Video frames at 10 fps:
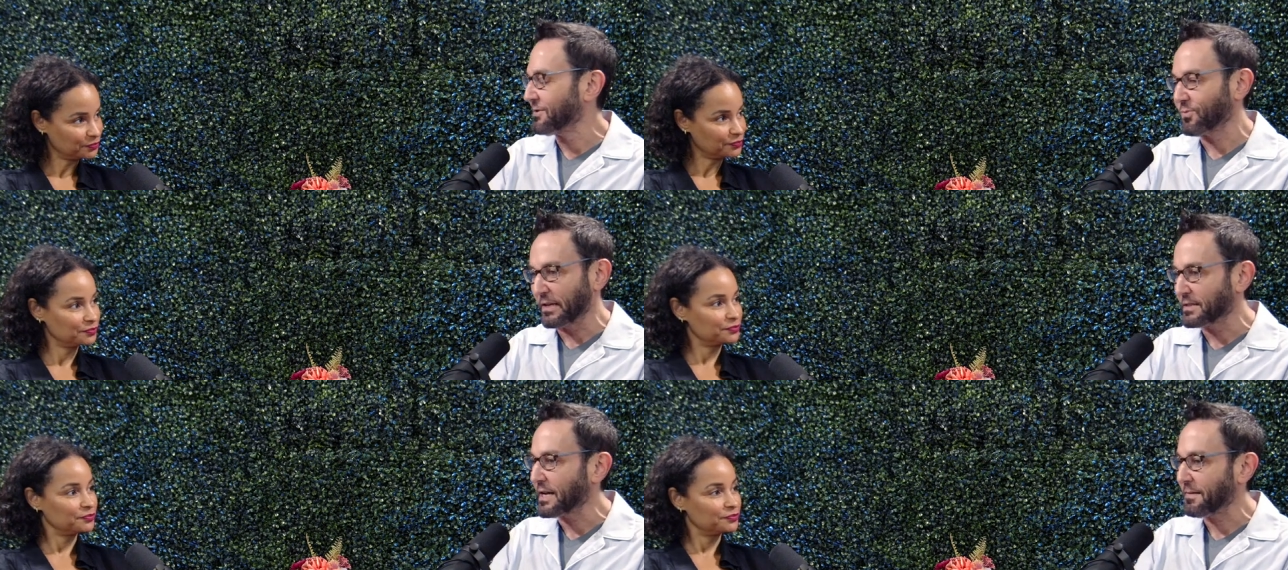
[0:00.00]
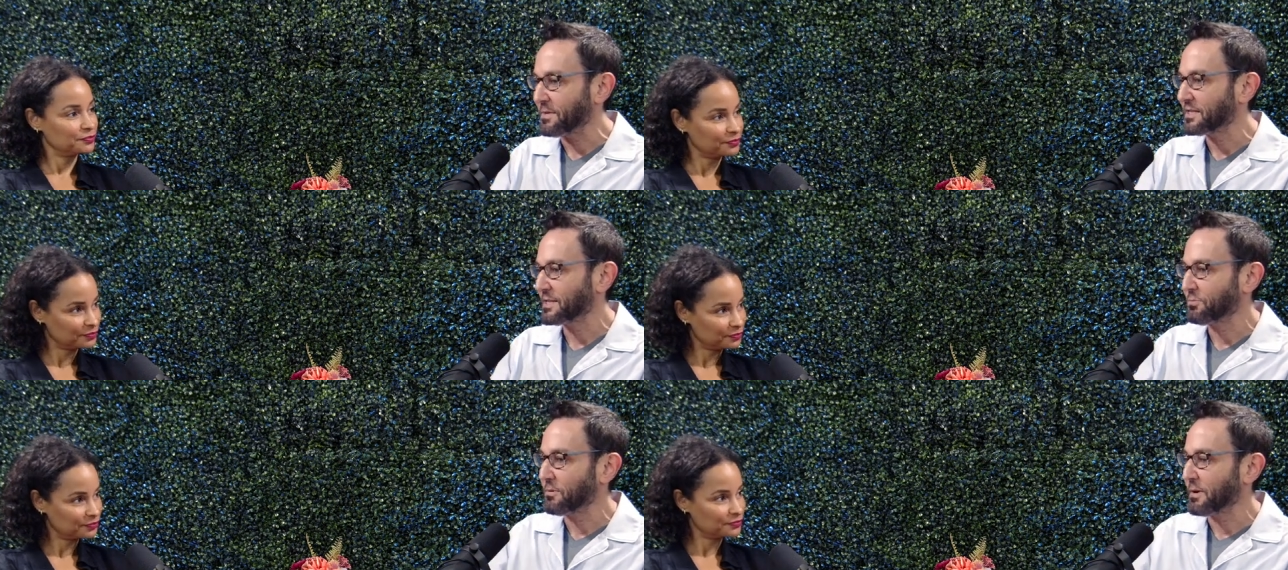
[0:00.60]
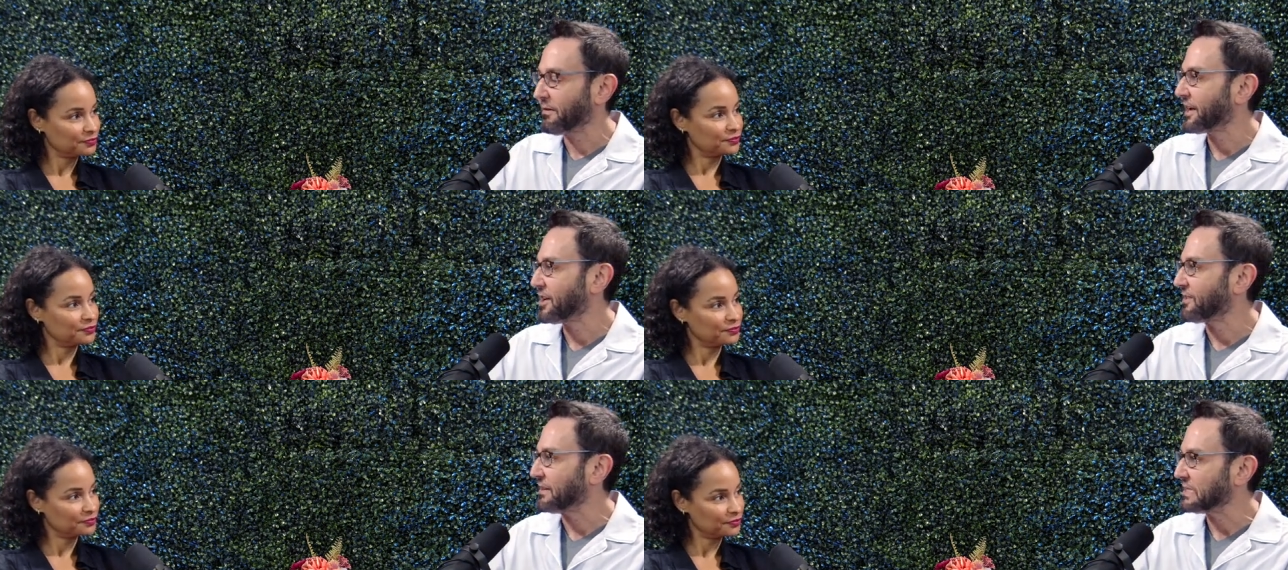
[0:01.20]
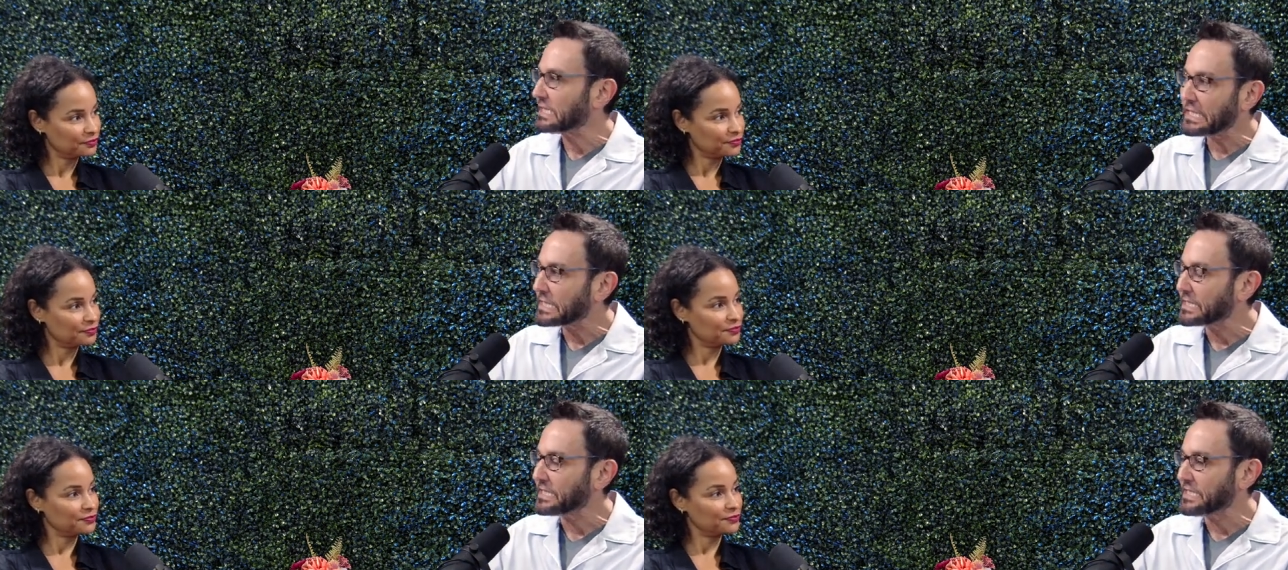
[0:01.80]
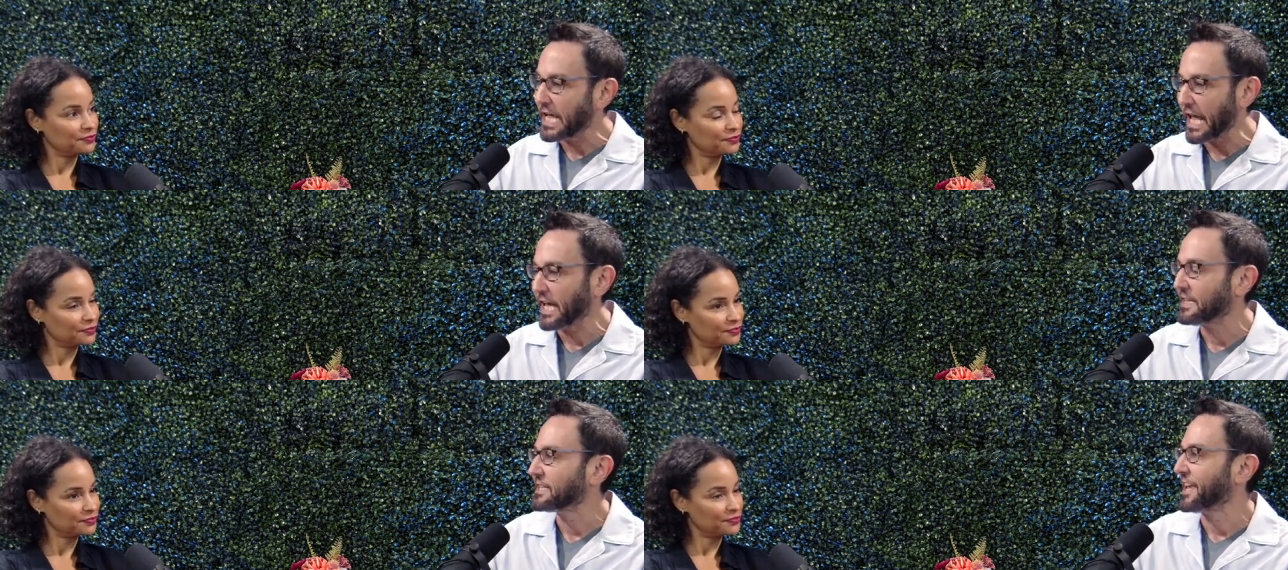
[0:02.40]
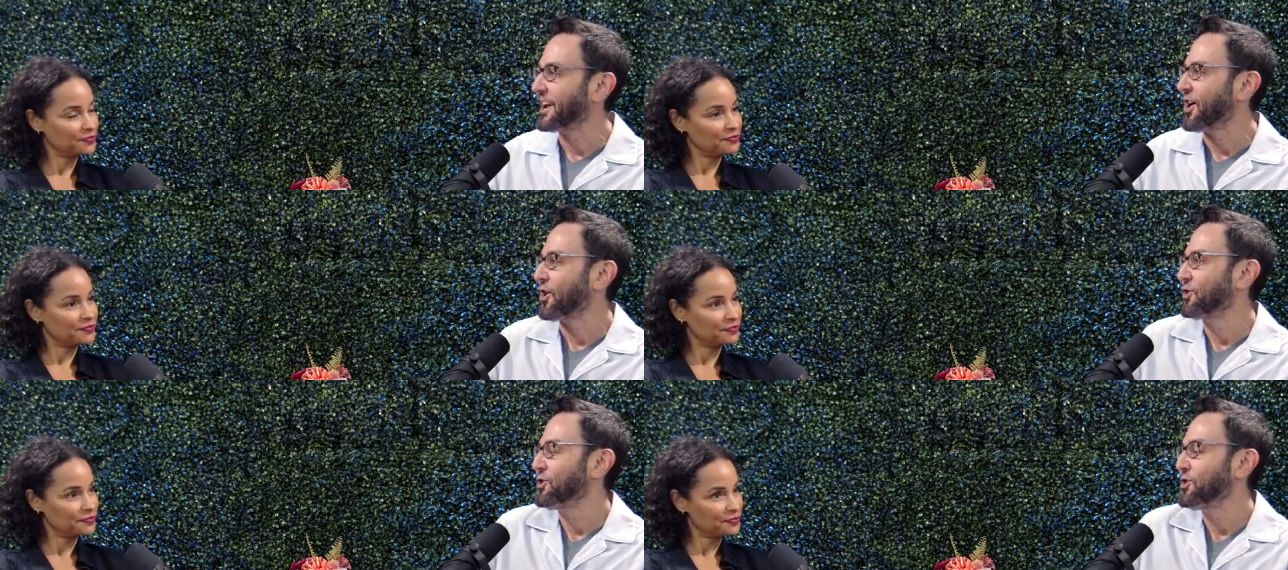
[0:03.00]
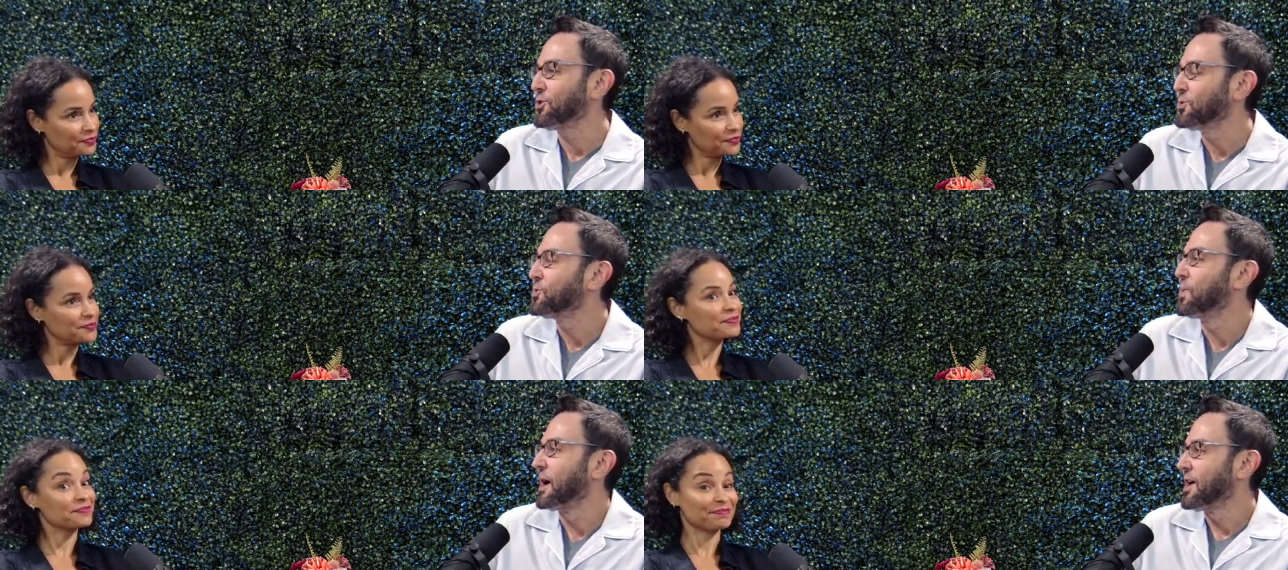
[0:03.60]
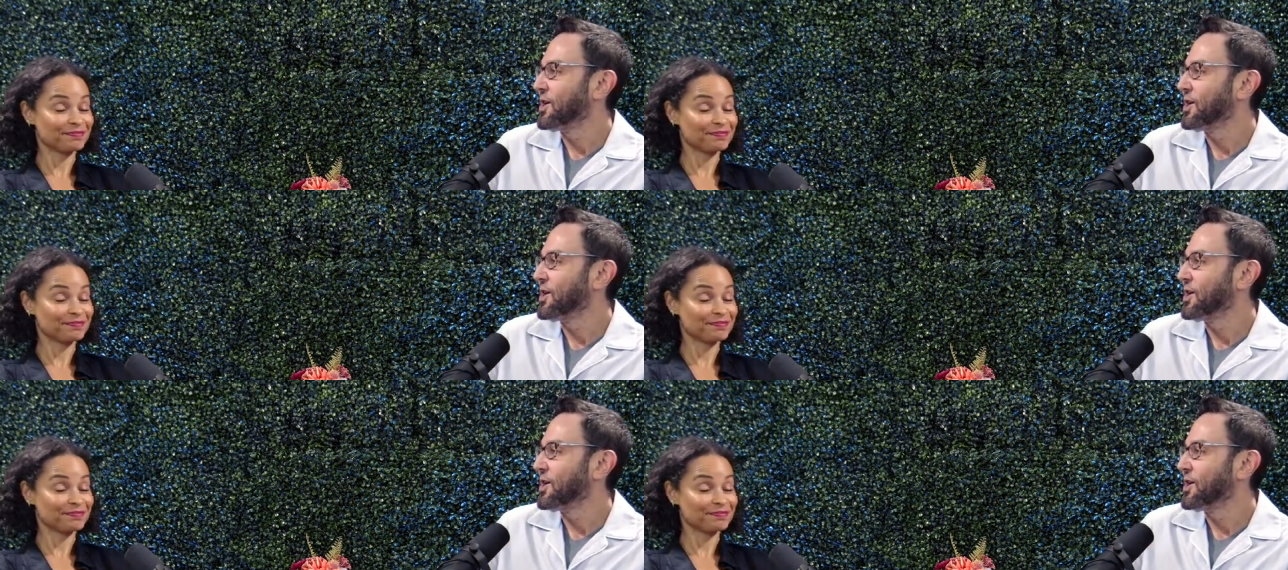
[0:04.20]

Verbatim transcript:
Speaker 1: in real time, this is premiering in around six days. Like, are you